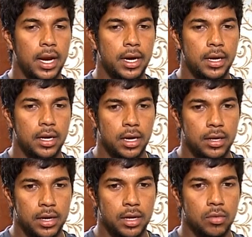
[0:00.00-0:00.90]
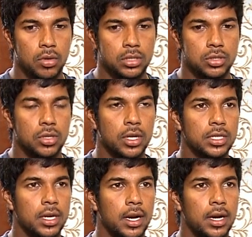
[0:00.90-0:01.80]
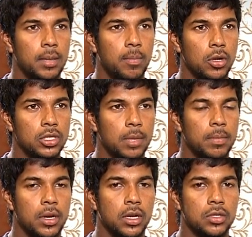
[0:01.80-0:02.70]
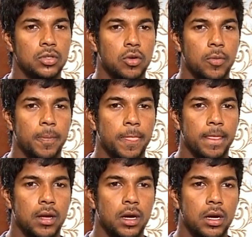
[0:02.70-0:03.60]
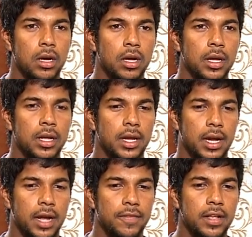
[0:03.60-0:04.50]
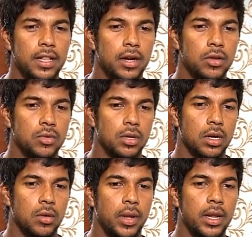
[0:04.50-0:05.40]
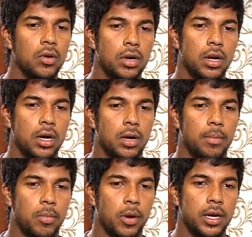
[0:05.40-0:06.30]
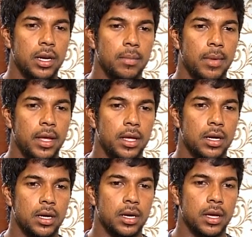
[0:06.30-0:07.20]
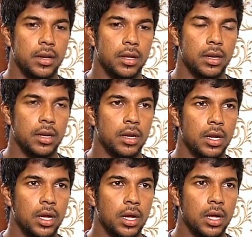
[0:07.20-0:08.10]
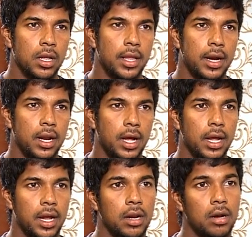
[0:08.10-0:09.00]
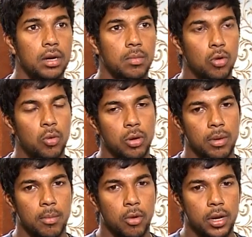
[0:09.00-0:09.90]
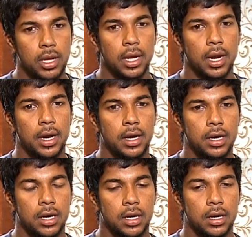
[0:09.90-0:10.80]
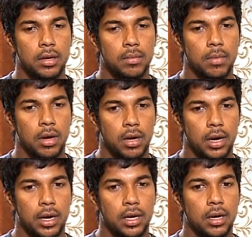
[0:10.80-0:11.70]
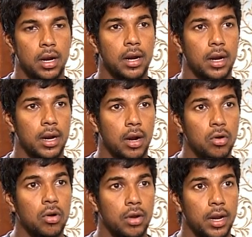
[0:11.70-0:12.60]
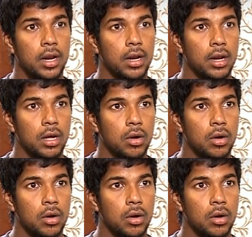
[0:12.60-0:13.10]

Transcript: and our trainer was Sudarshan and Paul Chapman. So I feel that was a very good point in my career, that I learned more about my body and how to train